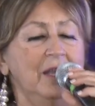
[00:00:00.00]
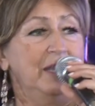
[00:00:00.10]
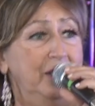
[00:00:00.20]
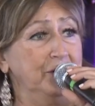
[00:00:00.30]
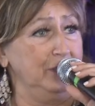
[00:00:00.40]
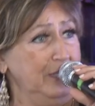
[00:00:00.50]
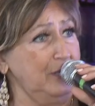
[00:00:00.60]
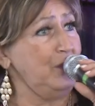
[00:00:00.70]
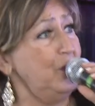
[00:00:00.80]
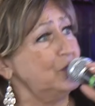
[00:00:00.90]
In the
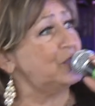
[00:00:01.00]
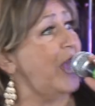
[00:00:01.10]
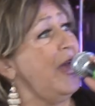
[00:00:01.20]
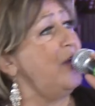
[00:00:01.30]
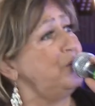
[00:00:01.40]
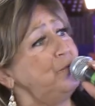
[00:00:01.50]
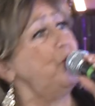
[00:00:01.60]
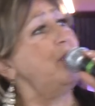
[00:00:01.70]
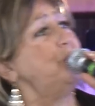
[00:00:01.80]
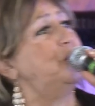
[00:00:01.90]
little town of
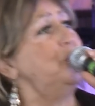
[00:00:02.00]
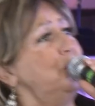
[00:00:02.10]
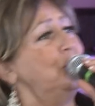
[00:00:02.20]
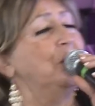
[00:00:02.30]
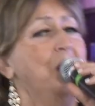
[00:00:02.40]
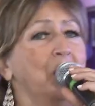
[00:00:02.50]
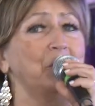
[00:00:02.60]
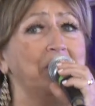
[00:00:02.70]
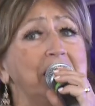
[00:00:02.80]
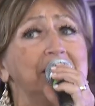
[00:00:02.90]
Renfrew,
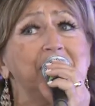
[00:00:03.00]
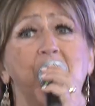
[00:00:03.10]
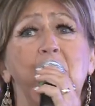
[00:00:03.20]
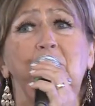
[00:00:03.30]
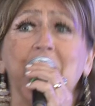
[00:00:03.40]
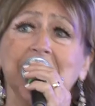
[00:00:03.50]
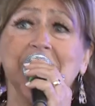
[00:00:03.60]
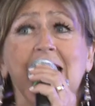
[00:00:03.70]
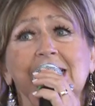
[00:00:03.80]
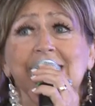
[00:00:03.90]
with its old brick
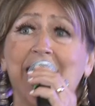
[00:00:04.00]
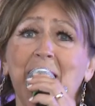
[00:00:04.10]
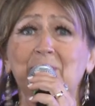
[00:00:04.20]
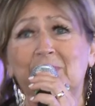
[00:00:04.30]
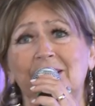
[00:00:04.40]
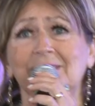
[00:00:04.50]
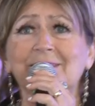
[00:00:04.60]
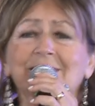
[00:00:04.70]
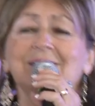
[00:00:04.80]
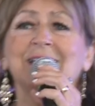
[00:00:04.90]
textile
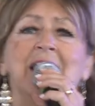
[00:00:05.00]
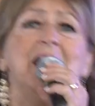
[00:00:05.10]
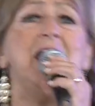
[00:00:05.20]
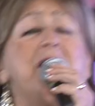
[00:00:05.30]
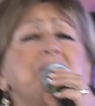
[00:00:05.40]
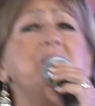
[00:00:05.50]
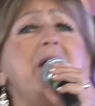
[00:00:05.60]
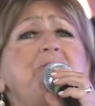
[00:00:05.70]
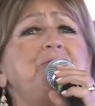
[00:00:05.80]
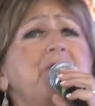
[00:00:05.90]
mills, in my
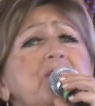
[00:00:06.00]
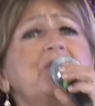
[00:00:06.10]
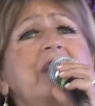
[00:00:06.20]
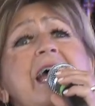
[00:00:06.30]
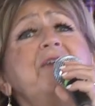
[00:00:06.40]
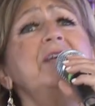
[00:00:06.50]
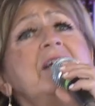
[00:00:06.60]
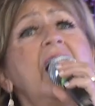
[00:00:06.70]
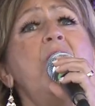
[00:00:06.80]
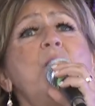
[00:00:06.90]
Renfrew
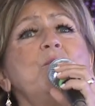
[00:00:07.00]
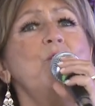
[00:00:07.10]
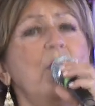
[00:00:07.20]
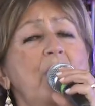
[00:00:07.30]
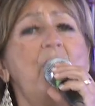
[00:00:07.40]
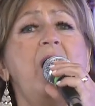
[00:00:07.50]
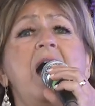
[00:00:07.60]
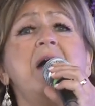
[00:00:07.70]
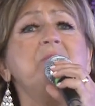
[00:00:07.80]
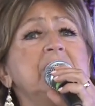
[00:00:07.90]
County home where
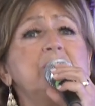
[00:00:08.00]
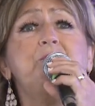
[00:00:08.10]
I was